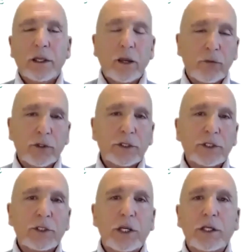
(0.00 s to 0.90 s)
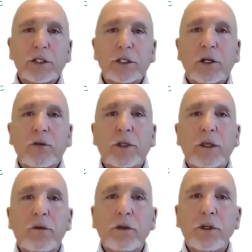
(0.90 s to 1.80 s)
Every suggestion I've
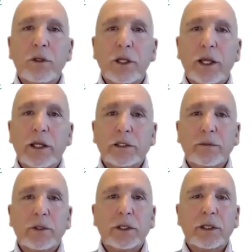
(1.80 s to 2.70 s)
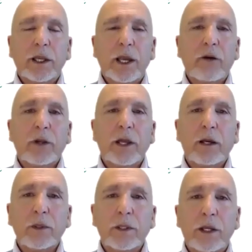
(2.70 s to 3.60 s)
given you, you'll act upon and carry
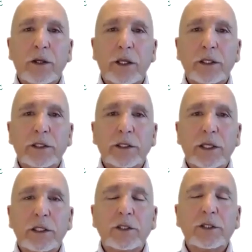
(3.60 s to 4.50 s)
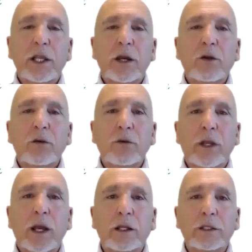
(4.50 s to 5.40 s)
out without hesitation is now your
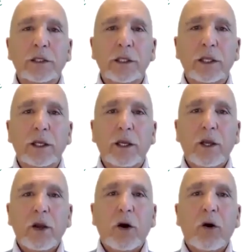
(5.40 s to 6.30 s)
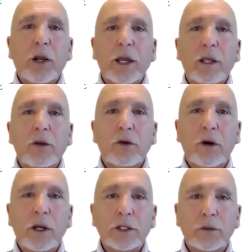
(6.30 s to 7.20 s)
reality. On 8,
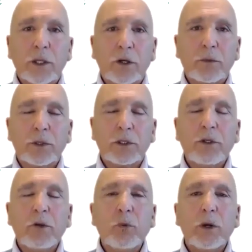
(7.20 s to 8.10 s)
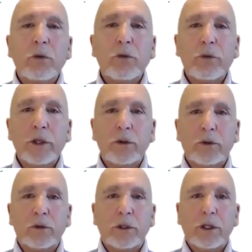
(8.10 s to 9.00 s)
your eyes will open and you will
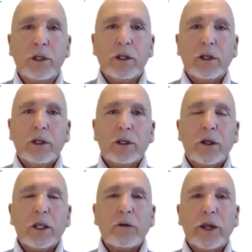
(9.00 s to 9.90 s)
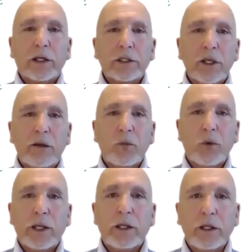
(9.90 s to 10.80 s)
feel like you've had a ton
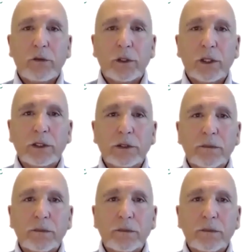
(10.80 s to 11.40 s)
weight lifted.